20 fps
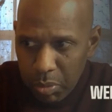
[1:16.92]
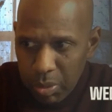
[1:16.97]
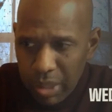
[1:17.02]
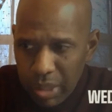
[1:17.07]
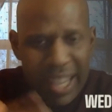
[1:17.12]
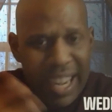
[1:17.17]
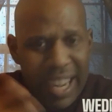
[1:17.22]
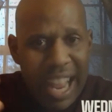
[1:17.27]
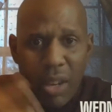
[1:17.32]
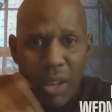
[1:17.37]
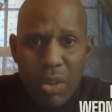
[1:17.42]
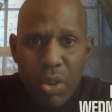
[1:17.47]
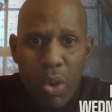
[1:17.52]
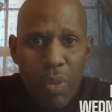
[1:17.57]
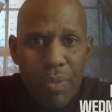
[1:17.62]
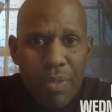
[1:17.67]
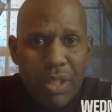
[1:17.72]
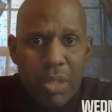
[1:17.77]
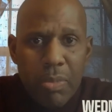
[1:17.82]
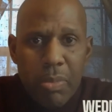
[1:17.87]
And I don't know
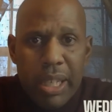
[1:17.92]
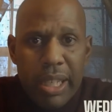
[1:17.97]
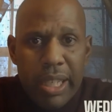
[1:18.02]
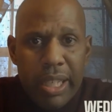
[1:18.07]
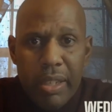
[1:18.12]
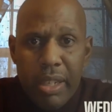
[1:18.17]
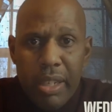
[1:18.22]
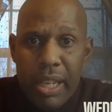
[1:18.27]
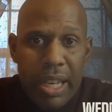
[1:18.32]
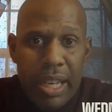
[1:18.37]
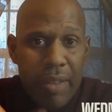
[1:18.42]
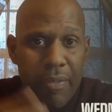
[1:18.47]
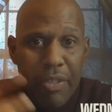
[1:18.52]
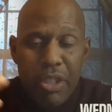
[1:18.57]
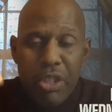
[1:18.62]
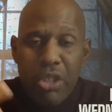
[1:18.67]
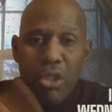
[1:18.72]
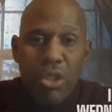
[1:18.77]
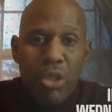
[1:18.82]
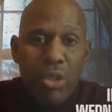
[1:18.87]
if it's me, and if
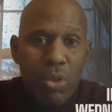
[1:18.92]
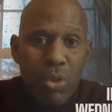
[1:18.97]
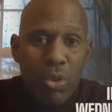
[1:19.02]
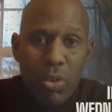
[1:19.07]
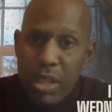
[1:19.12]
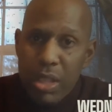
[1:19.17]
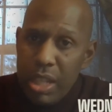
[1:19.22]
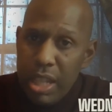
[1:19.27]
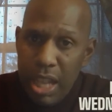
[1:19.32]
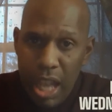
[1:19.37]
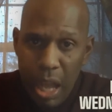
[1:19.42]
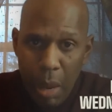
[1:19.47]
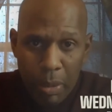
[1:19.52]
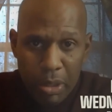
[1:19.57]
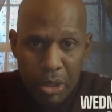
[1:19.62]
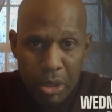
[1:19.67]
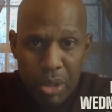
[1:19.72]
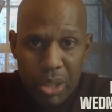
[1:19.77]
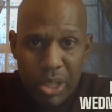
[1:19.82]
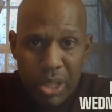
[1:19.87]
it's you, I
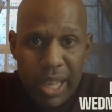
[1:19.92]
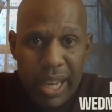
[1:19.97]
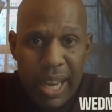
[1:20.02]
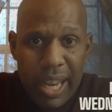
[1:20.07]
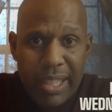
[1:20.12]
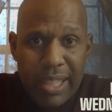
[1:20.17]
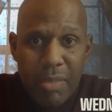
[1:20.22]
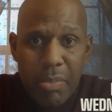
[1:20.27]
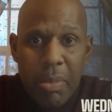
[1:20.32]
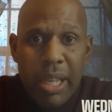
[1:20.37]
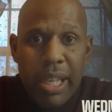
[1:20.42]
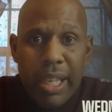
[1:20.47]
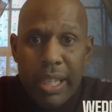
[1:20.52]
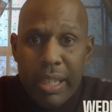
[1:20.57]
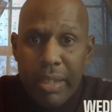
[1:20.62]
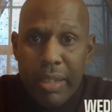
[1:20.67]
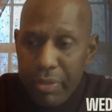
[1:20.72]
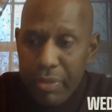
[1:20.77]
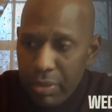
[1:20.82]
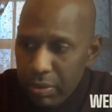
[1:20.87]
want you to say that's me.
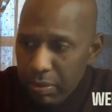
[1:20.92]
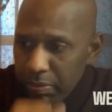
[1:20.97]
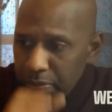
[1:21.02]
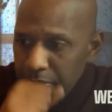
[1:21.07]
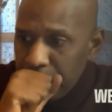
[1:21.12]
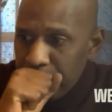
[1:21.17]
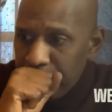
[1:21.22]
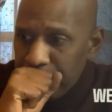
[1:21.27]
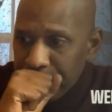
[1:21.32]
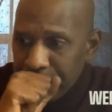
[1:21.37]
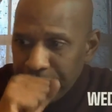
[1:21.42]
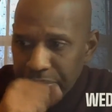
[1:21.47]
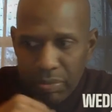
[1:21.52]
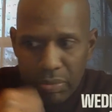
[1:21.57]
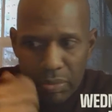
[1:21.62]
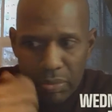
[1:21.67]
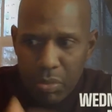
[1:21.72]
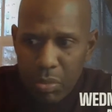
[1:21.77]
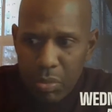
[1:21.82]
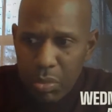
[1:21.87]
If
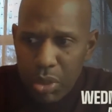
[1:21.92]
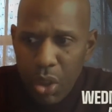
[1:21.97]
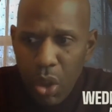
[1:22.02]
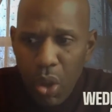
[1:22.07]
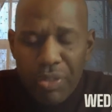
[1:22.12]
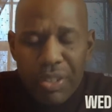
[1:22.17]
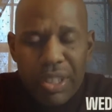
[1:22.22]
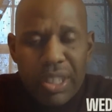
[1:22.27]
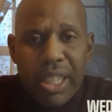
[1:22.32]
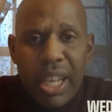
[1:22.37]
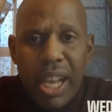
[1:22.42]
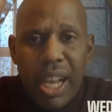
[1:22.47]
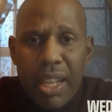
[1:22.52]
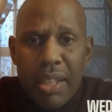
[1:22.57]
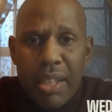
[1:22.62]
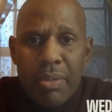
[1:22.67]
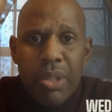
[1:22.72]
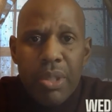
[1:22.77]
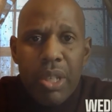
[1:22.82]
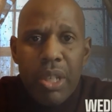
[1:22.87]

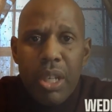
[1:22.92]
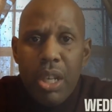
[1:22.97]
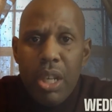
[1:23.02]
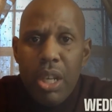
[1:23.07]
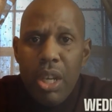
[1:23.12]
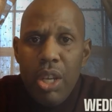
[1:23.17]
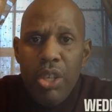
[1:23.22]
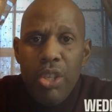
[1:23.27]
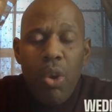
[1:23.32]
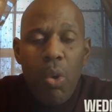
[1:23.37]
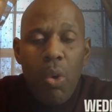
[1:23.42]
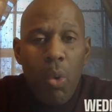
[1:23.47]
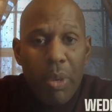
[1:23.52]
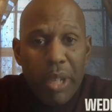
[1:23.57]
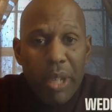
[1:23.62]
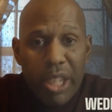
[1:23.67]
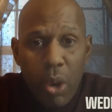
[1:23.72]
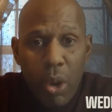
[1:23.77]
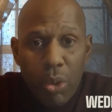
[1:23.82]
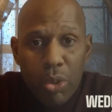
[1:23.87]
oftentimes, when we
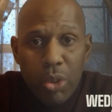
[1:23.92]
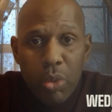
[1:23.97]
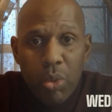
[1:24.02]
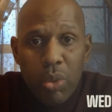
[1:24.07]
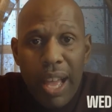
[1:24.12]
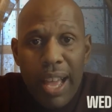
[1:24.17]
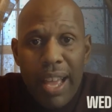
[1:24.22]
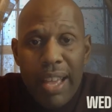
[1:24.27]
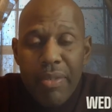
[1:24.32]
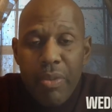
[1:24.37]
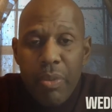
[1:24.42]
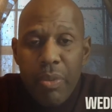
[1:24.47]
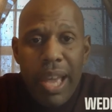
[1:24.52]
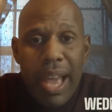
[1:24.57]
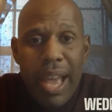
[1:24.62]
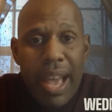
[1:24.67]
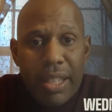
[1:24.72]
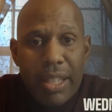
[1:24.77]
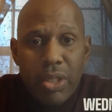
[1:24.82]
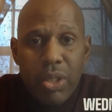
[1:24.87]
go through life, we
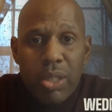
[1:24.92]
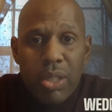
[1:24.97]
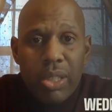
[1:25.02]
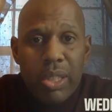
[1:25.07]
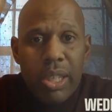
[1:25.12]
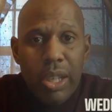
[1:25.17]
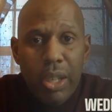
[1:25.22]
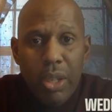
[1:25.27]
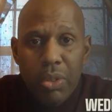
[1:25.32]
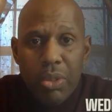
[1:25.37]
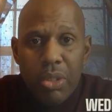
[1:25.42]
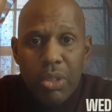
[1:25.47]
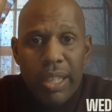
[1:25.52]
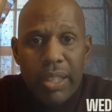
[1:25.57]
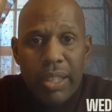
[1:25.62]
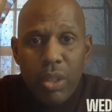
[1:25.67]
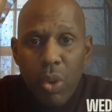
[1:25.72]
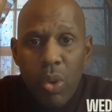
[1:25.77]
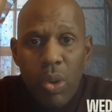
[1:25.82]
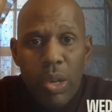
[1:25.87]
ask ourselves, like,
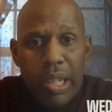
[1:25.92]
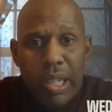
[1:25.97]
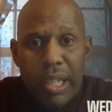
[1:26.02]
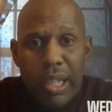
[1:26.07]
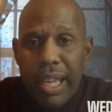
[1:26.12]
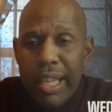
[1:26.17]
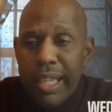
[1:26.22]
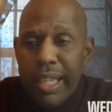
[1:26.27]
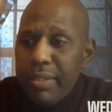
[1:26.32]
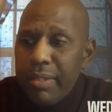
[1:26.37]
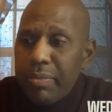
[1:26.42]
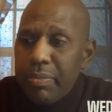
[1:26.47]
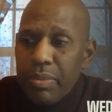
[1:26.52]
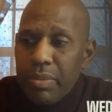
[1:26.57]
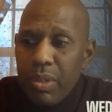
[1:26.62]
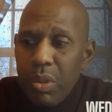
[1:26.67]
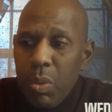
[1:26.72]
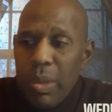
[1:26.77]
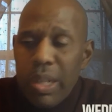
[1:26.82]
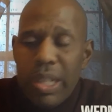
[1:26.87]
Lord, like,
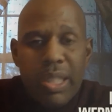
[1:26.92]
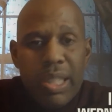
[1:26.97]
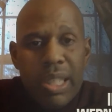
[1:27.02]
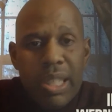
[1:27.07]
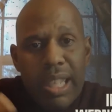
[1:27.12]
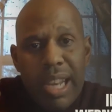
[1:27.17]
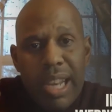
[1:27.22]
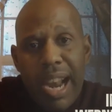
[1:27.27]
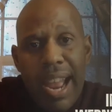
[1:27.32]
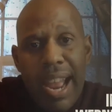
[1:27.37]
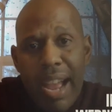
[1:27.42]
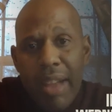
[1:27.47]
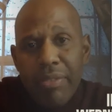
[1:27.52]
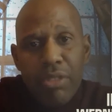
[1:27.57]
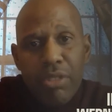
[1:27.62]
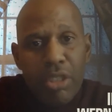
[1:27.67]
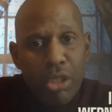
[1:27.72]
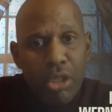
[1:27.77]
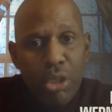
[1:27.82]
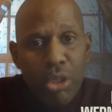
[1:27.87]
what is it that I have
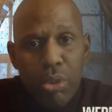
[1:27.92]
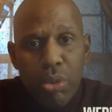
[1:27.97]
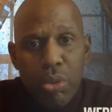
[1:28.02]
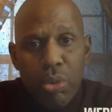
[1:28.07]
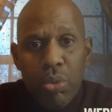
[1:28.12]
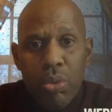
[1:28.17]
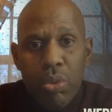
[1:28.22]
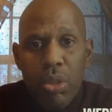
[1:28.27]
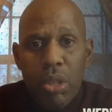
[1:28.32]
to do